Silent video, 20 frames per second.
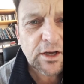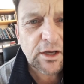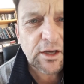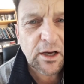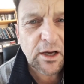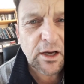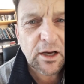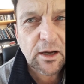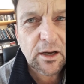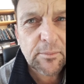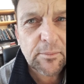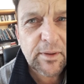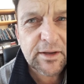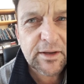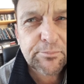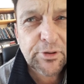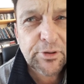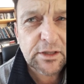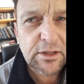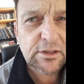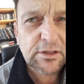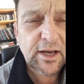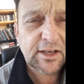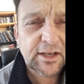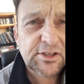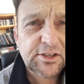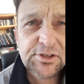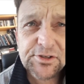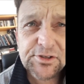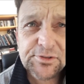It
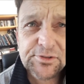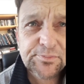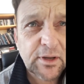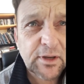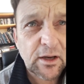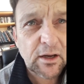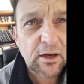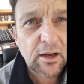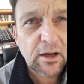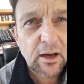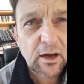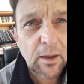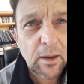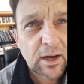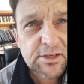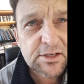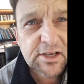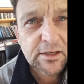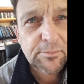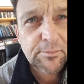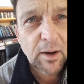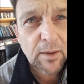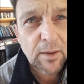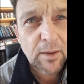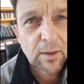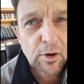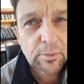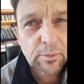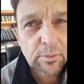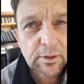predates apartheid by
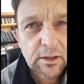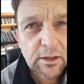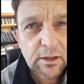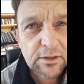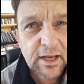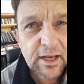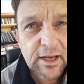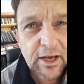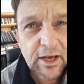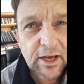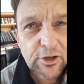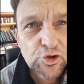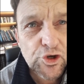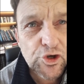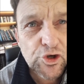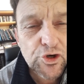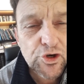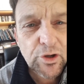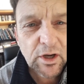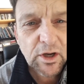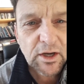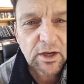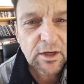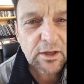probably a decade or two.